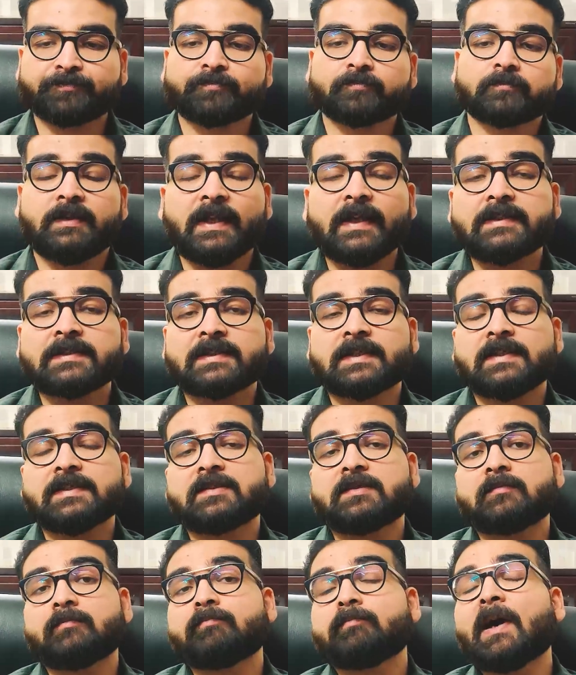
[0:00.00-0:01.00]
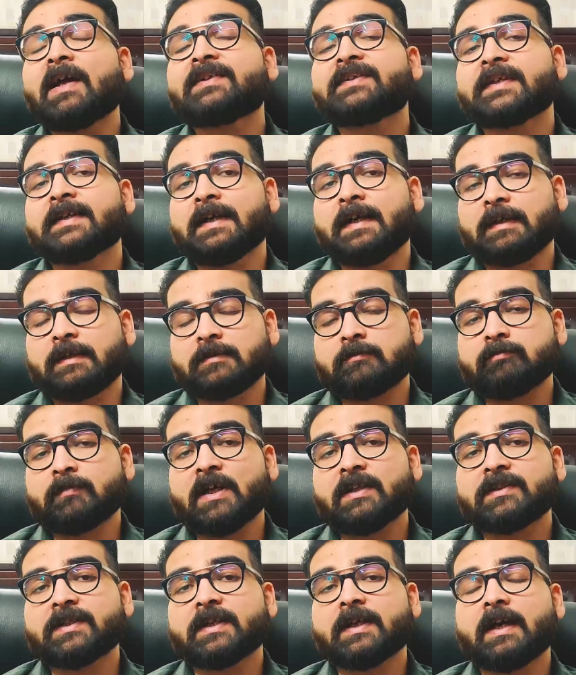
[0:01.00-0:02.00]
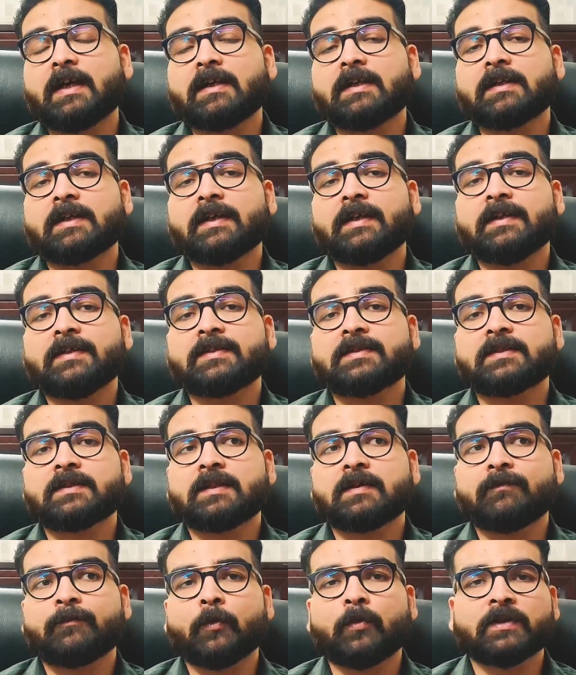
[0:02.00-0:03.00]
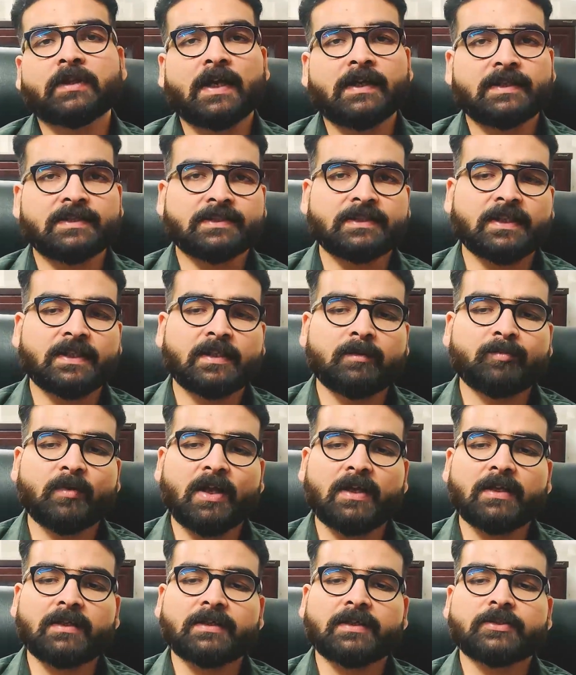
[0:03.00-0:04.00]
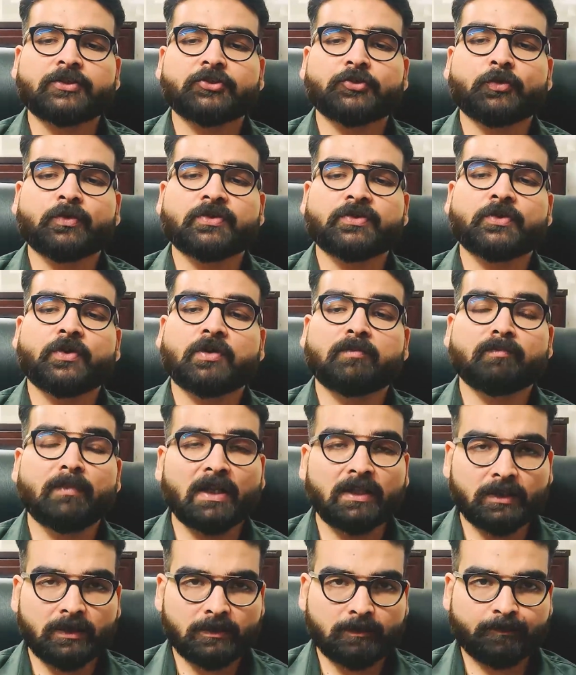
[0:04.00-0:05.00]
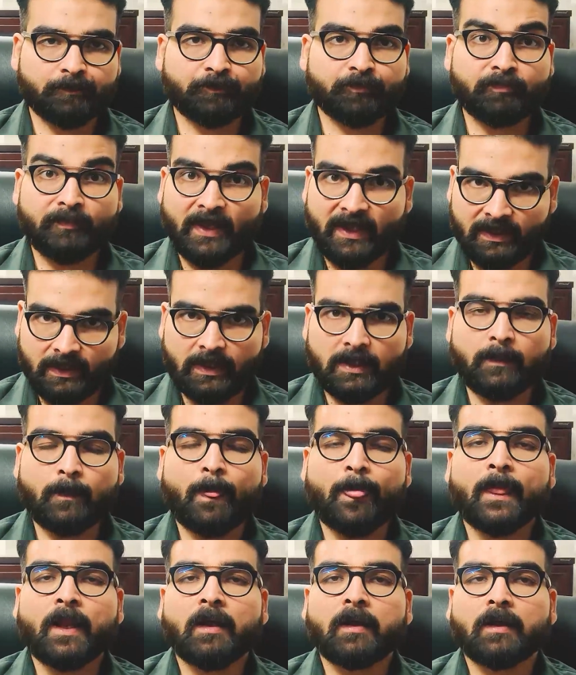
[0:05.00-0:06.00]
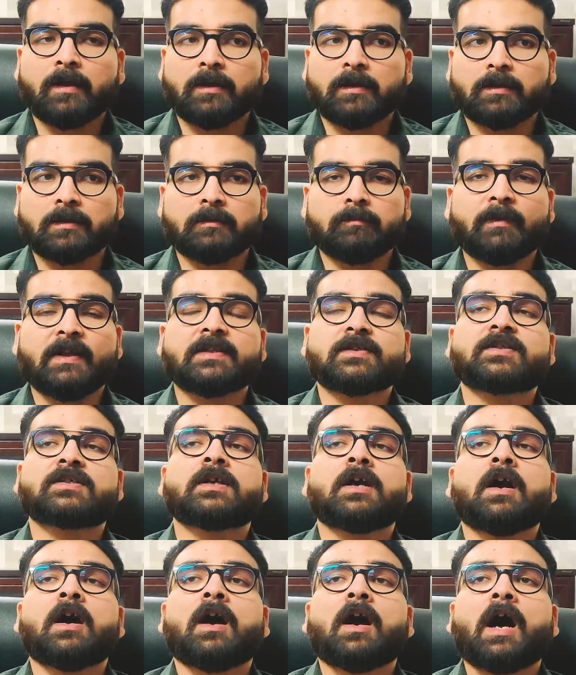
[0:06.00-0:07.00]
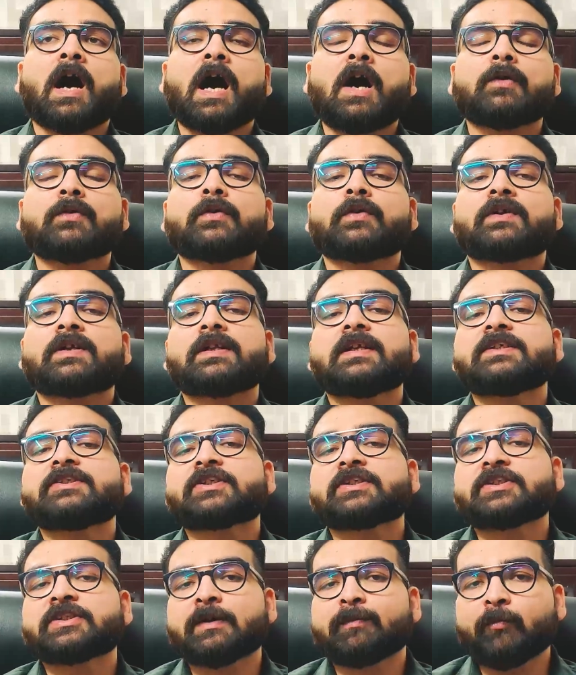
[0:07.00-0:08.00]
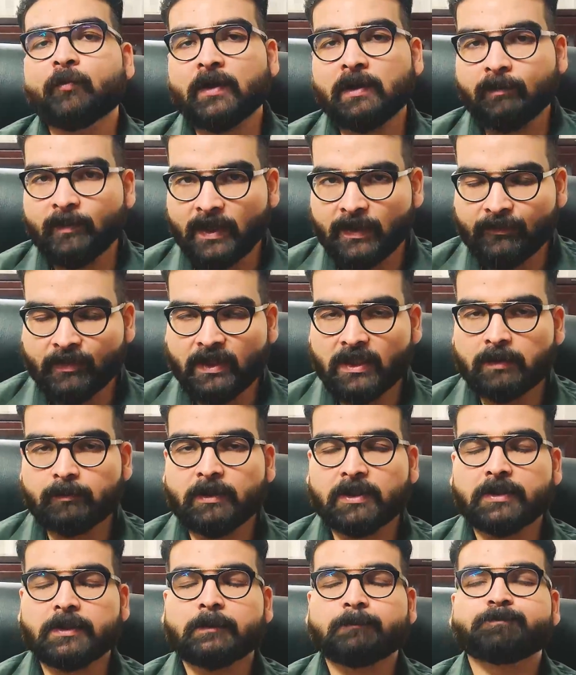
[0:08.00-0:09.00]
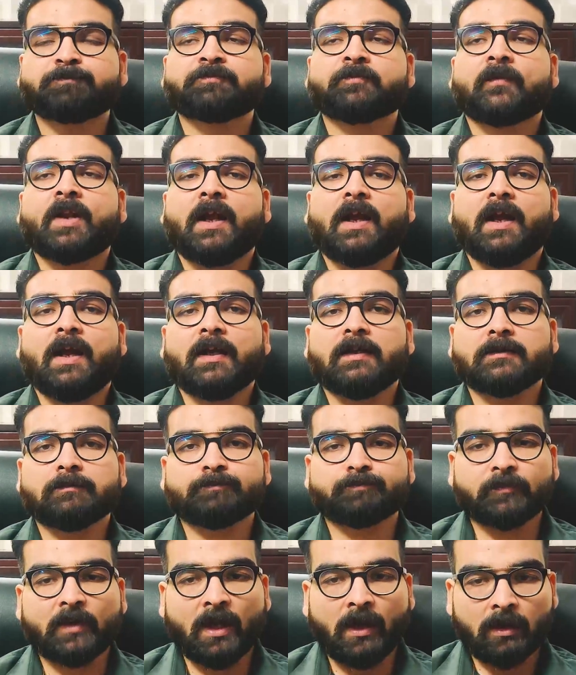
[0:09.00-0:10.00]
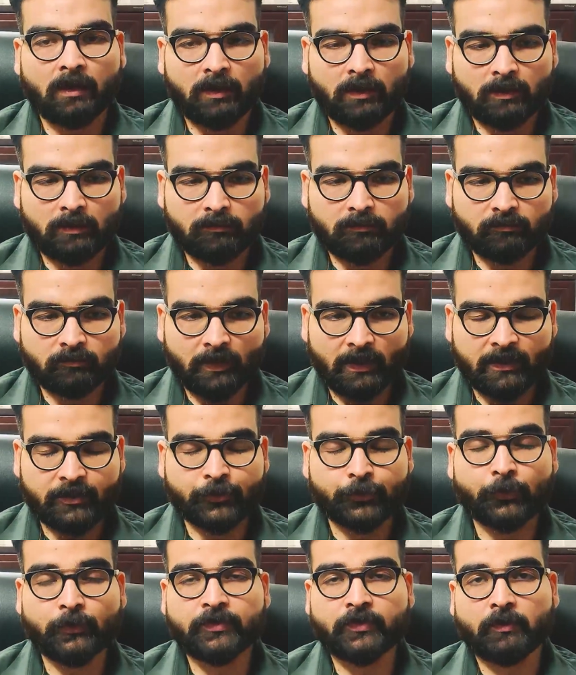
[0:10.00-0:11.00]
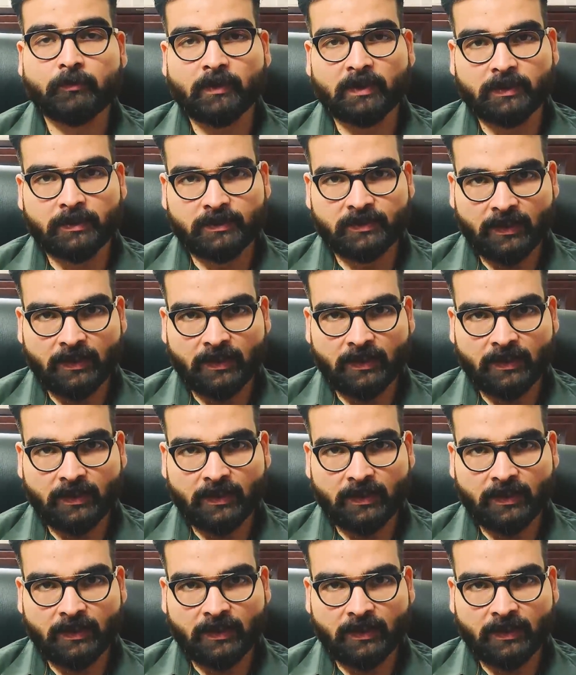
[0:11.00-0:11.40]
Next is Matrikarak. Matrikarak is the fourth highest degree planet. It shows your mother mainly, means how your relationship will be with the mother, and it shows your mother's